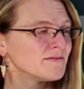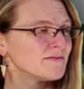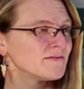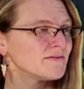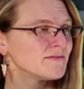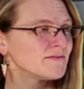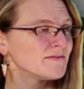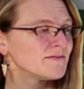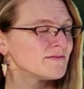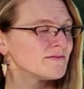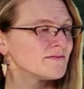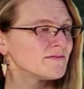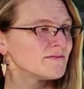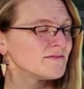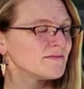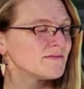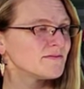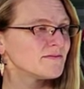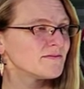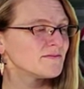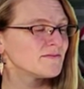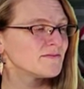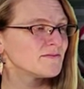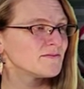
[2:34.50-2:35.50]

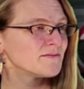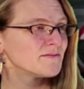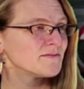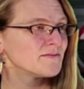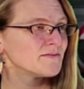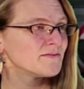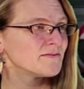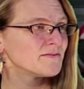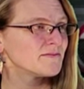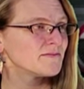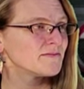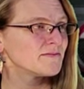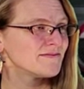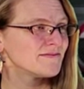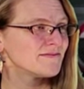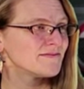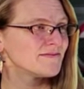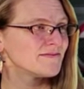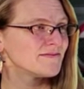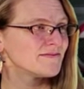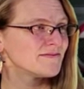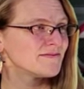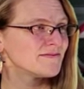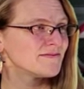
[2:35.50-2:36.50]

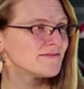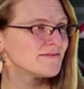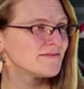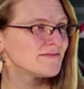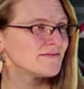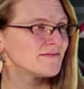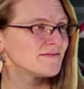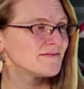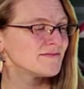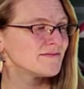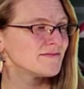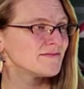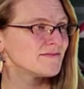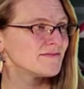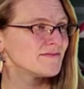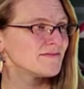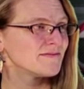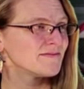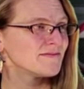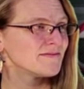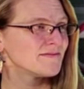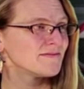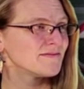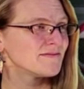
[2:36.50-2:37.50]

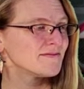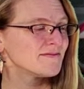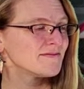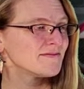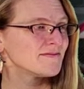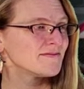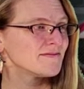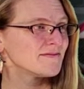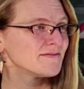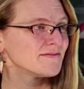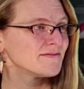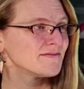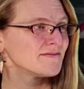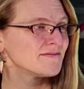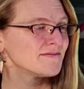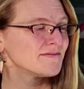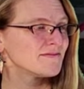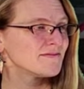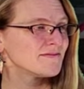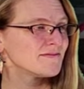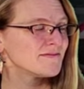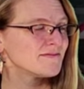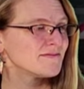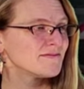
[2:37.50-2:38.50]

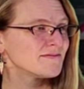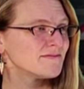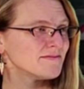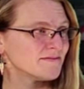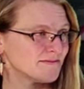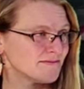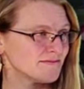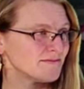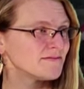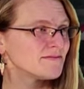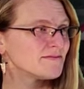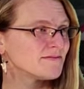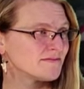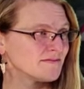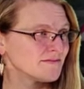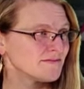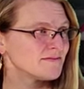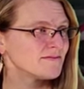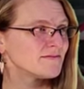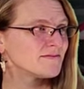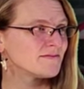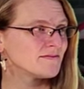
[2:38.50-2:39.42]
This person isn't speaking.